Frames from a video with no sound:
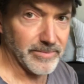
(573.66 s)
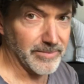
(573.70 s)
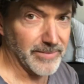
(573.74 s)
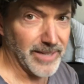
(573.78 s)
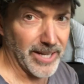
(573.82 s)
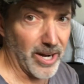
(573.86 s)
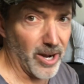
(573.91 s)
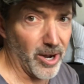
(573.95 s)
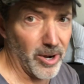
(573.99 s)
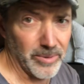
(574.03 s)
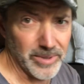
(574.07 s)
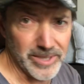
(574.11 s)

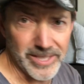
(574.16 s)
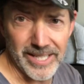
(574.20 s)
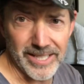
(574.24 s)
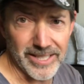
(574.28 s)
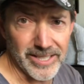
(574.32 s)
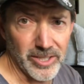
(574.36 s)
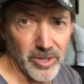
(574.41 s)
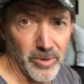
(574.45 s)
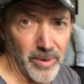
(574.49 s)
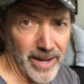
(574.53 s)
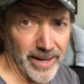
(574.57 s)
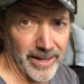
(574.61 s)
It always
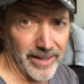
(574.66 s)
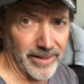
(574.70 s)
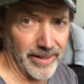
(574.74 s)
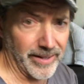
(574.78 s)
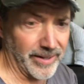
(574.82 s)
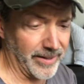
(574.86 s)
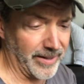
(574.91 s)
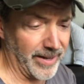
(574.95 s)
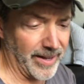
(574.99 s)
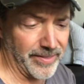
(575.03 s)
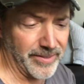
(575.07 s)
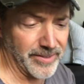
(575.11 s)
gets
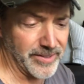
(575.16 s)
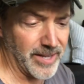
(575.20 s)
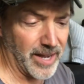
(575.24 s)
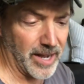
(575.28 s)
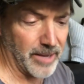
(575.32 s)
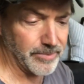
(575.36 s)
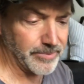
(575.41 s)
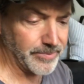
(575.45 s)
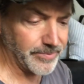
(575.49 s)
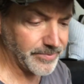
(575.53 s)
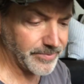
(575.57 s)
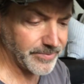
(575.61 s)
coagulated at the
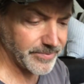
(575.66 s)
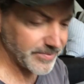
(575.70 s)
top.